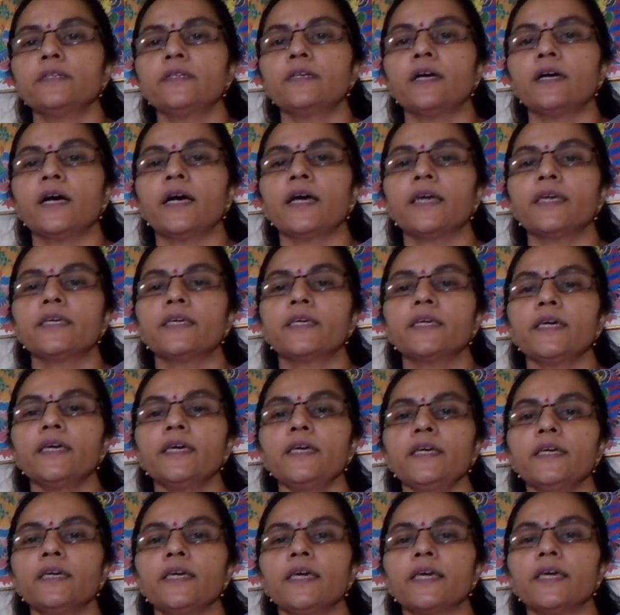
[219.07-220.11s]
I
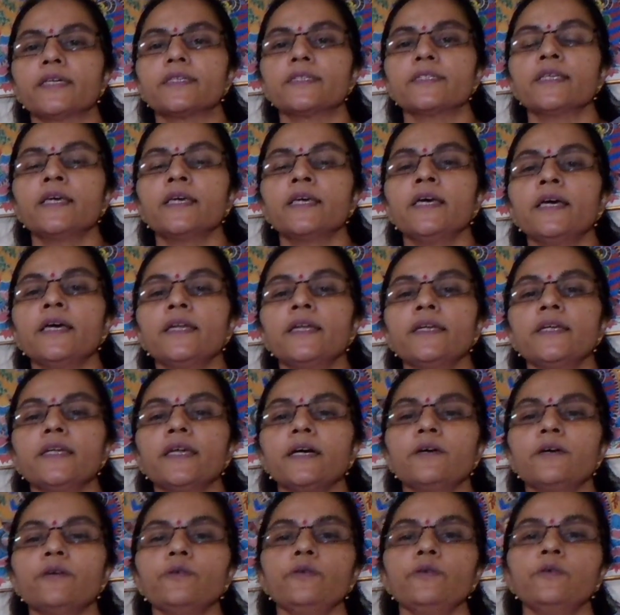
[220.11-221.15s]
kx.
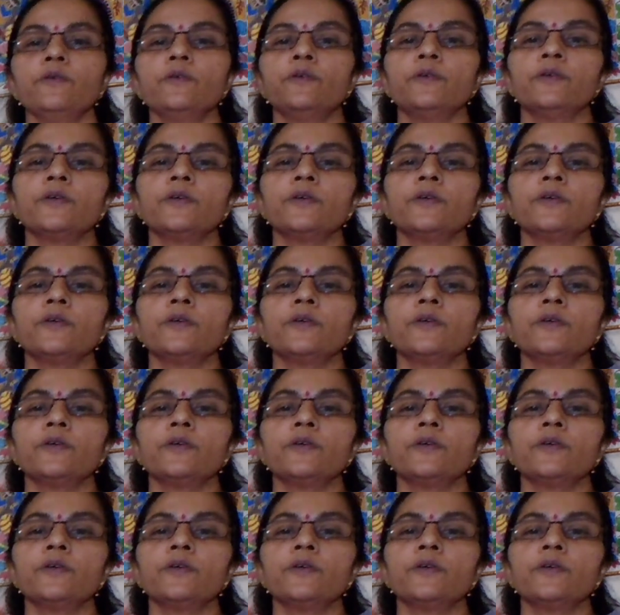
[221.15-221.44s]
Now